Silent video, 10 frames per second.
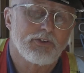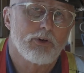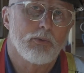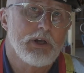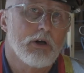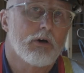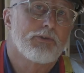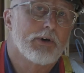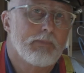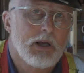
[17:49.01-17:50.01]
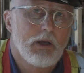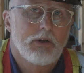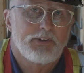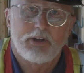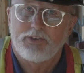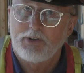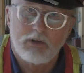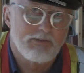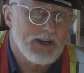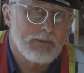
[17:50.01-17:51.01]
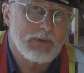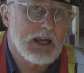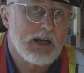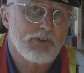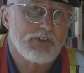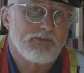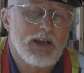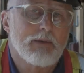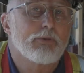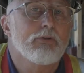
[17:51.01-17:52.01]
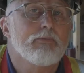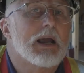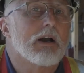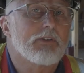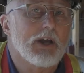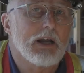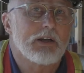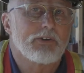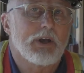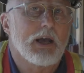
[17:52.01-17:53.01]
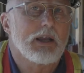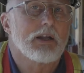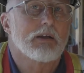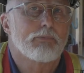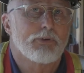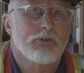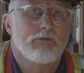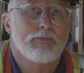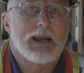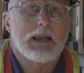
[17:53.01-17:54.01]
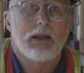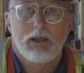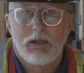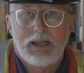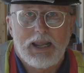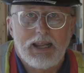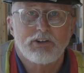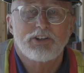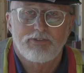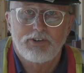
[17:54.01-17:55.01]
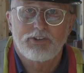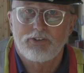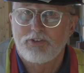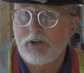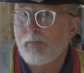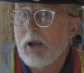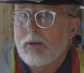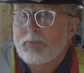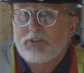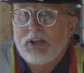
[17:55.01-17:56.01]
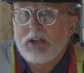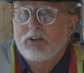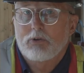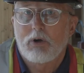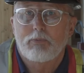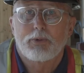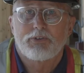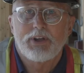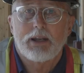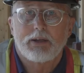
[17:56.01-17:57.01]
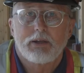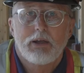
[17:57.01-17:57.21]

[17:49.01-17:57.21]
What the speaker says: So we know from, say, a single family house, if I improve my air tightness, I can improve my energy efficiency by up to 10 to 12%.